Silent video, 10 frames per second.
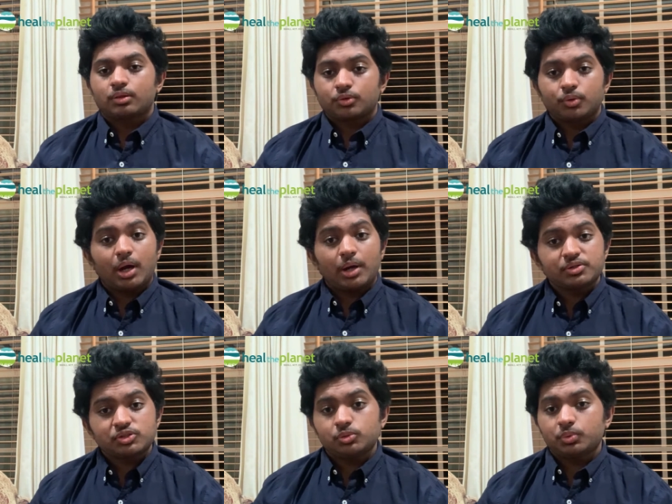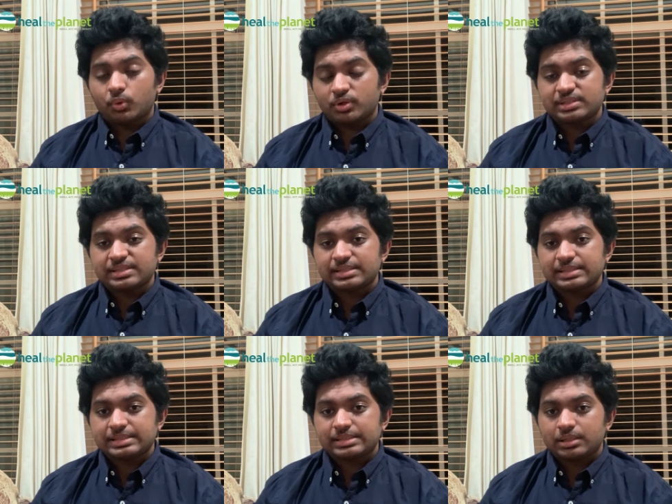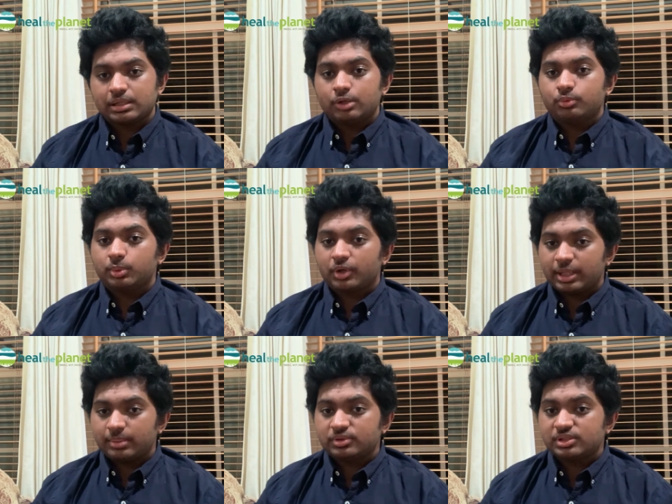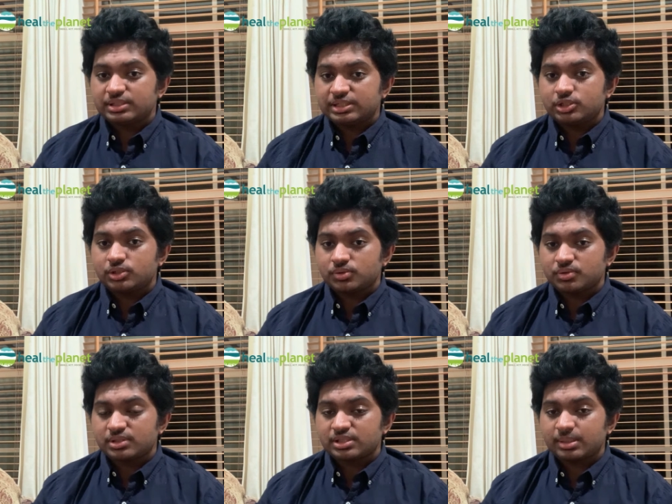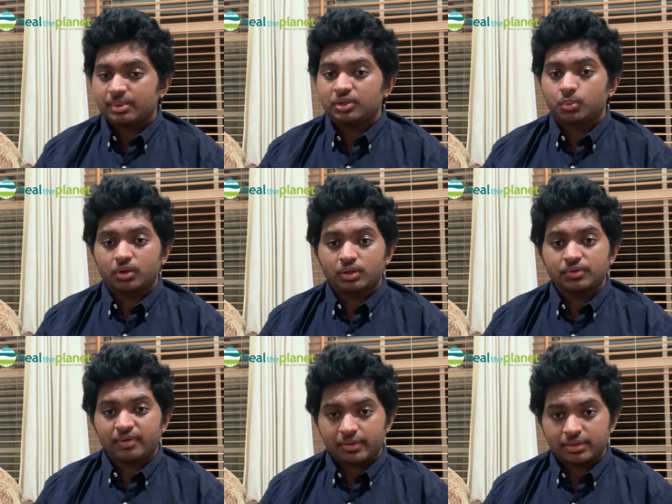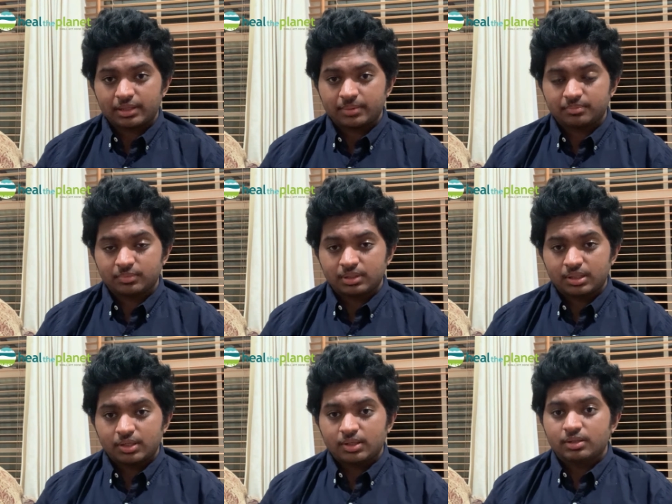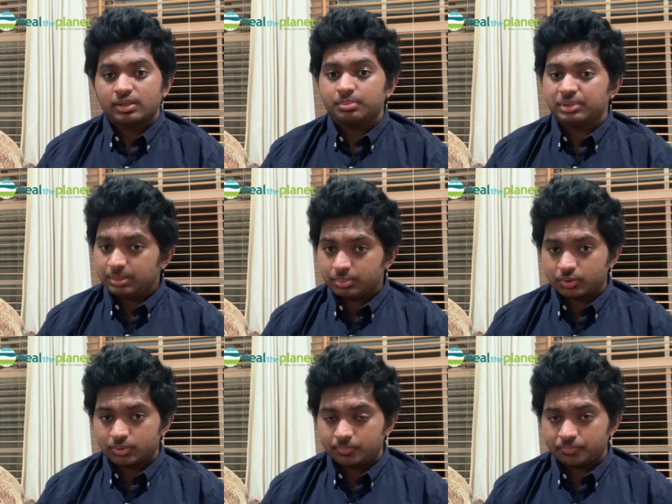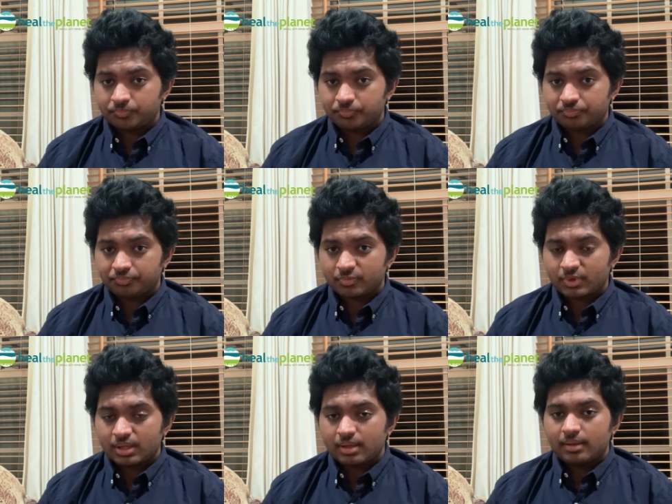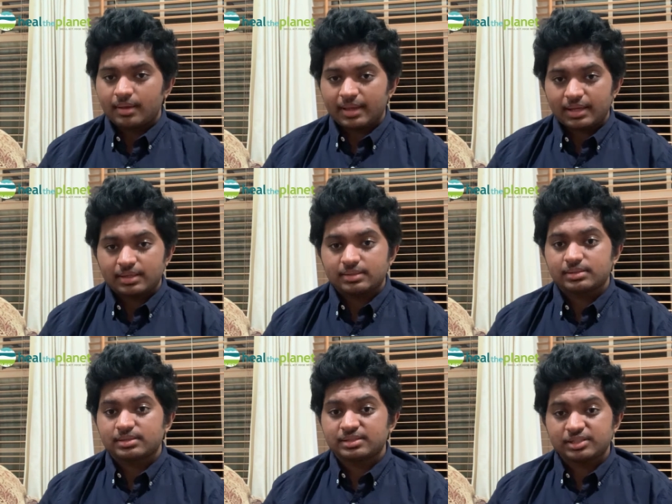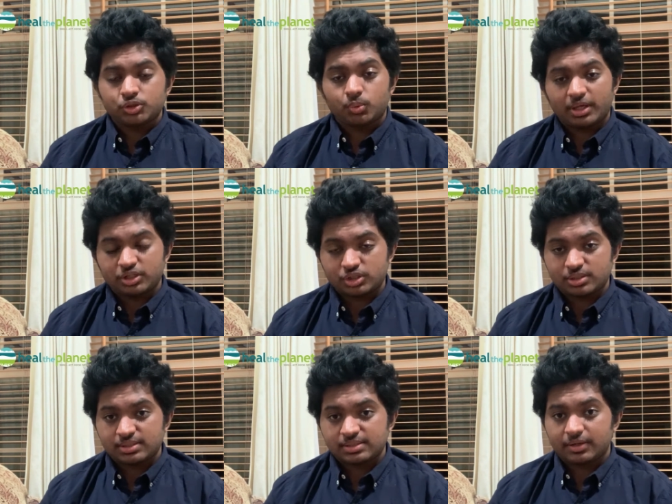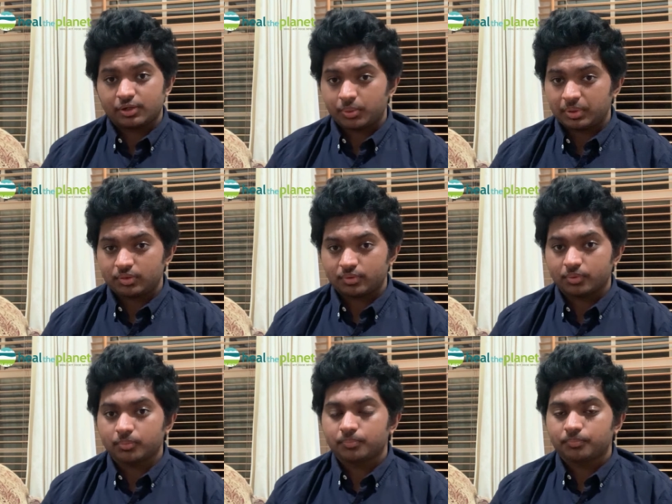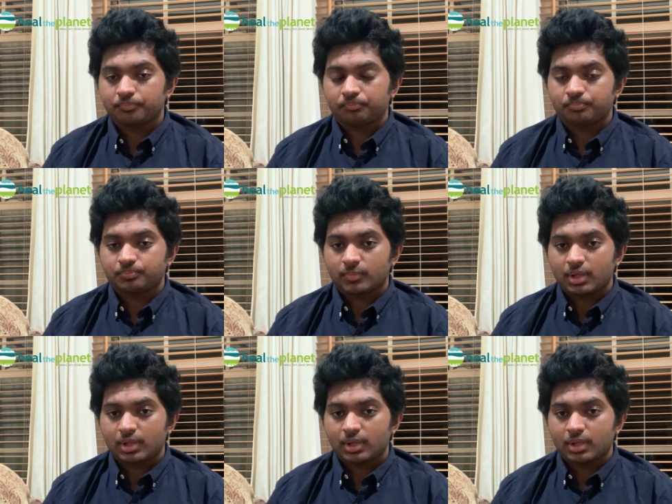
Through our Zoom courses, we were able to teach students about the world around them, the people, and the situations they're going through.